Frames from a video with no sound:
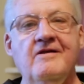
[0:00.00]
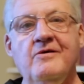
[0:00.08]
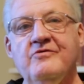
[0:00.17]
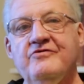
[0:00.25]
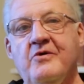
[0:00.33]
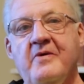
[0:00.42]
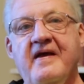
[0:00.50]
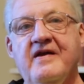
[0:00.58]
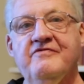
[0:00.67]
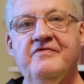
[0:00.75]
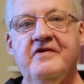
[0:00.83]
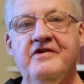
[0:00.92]
There was no
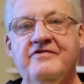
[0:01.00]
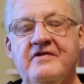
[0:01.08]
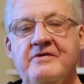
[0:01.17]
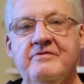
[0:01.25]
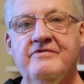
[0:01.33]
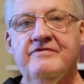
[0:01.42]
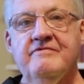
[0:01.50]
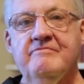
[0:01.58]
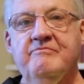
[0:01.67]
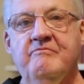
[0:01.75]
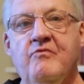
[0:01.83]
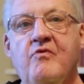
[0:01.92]
antifreeze, and it was
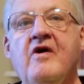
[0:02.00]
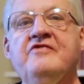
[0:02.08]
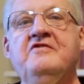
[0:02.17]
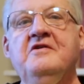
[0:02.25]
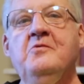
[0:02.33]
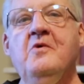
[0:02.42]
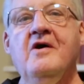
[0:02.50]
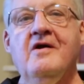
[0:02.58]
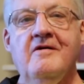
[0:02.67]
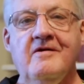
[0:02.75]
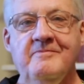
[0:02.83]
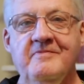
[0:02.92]
rusty
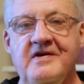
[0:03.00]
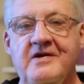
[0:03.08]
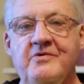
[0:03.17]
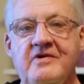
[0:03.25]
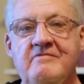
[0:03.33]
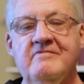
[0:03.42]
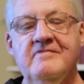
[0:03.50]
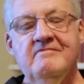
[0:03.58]
water, but it would